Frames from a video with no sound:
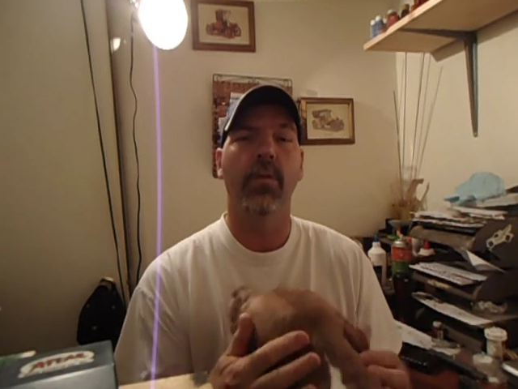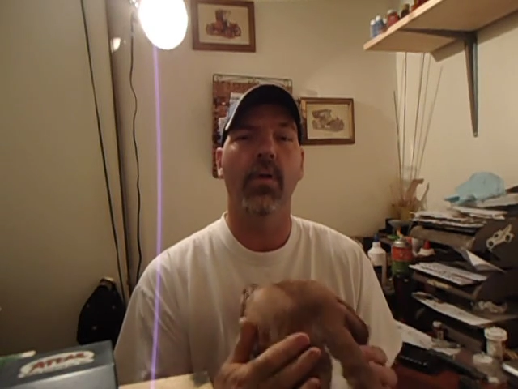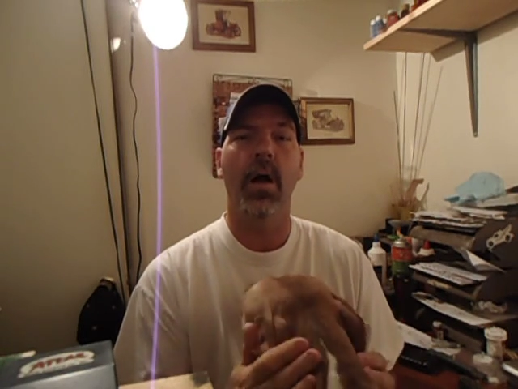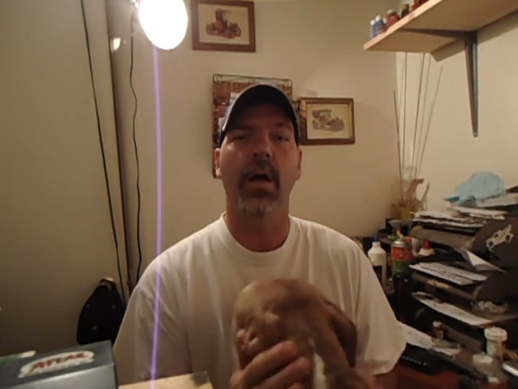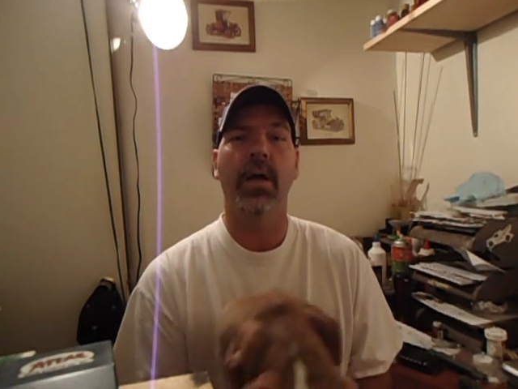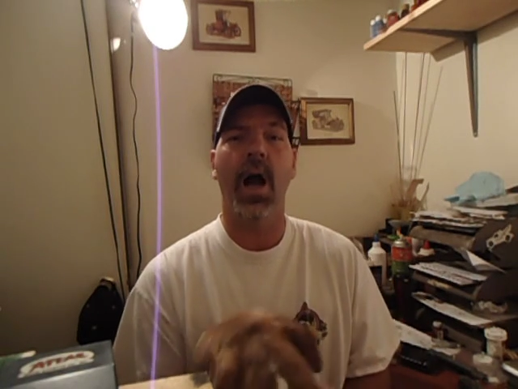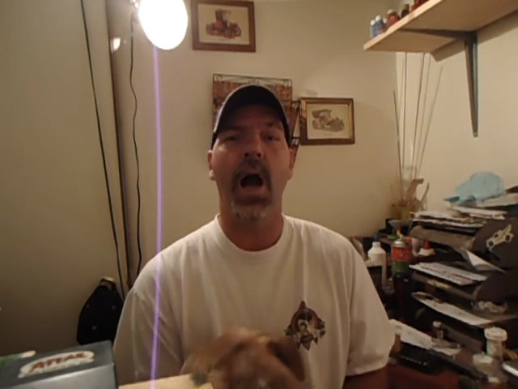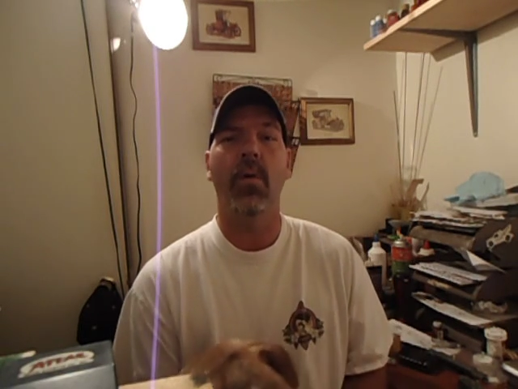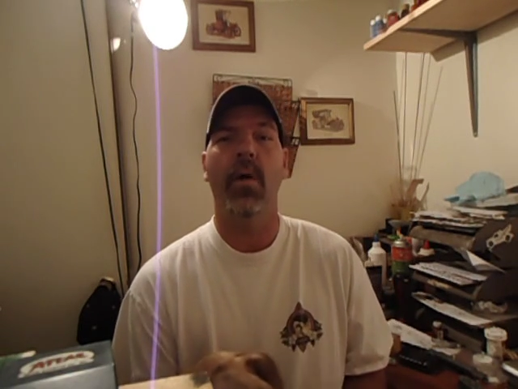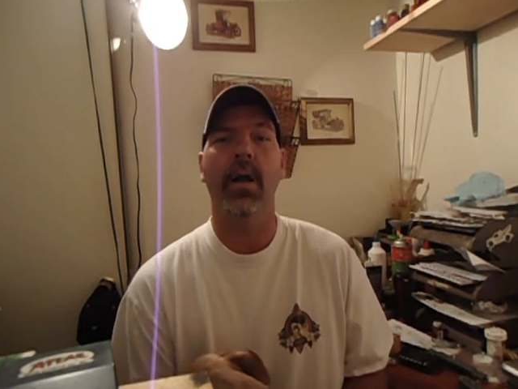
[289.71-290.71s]

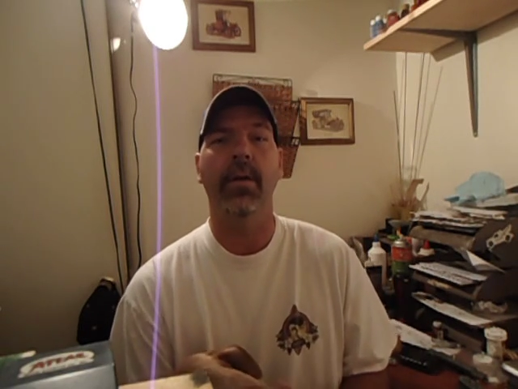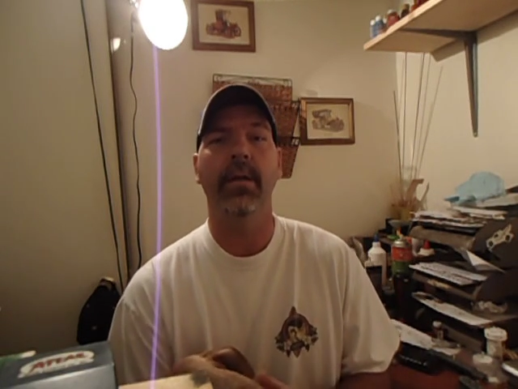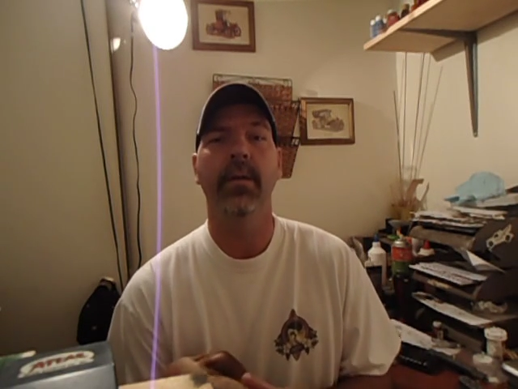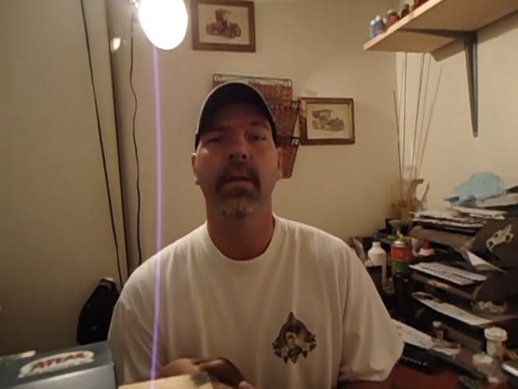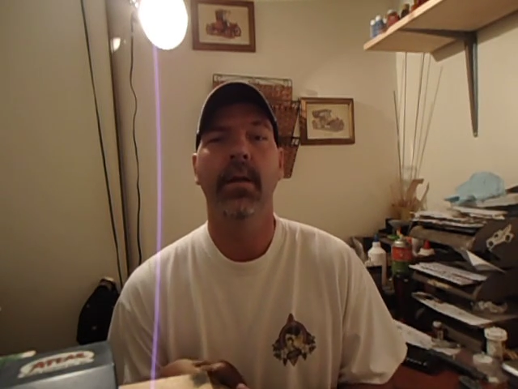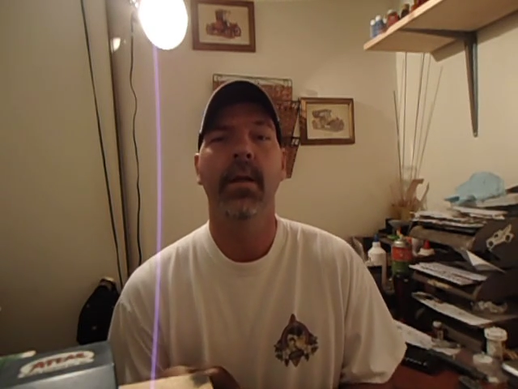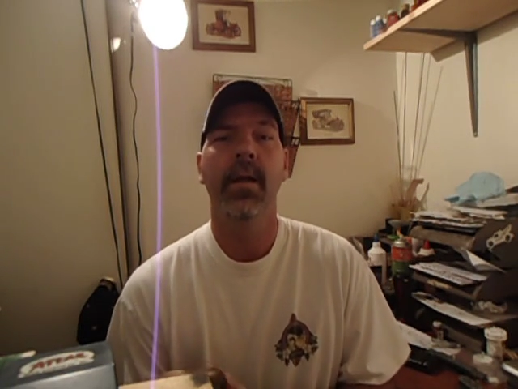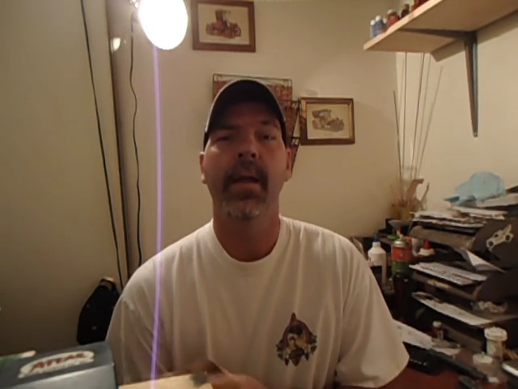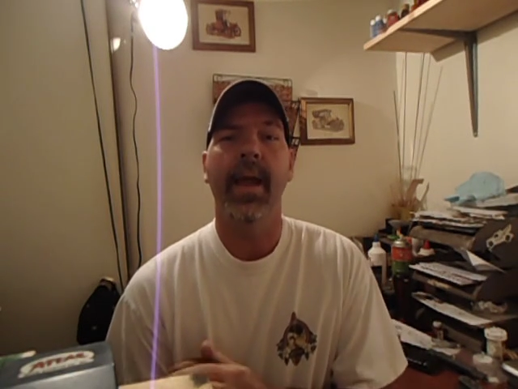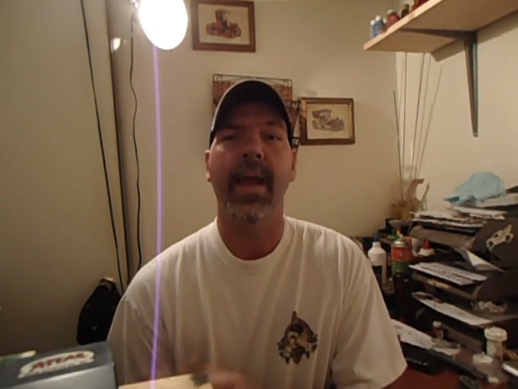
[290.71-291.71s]
hot wiring it,
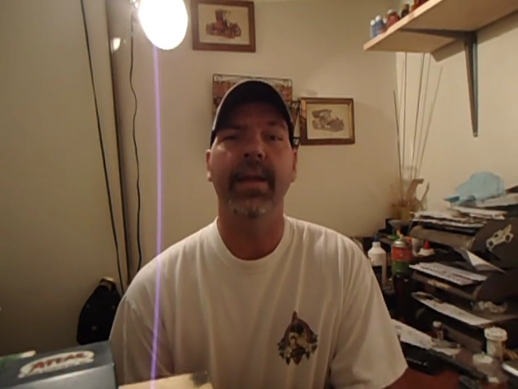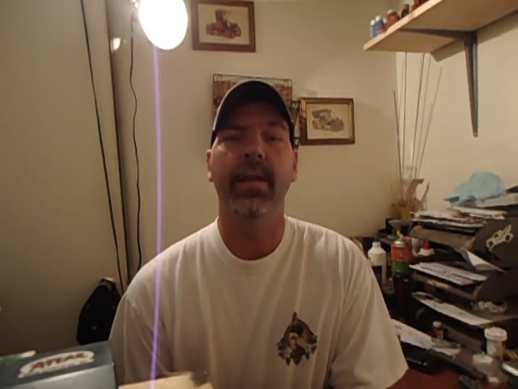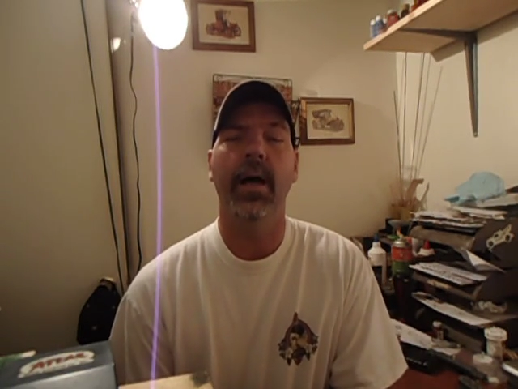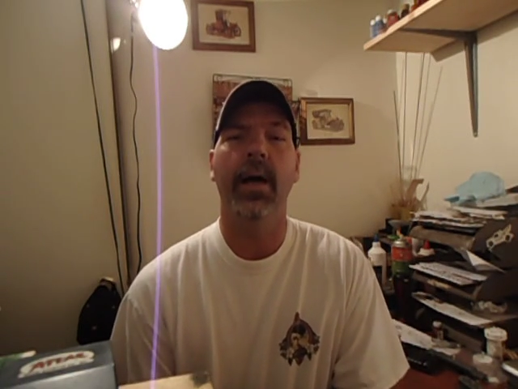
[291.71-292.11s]
and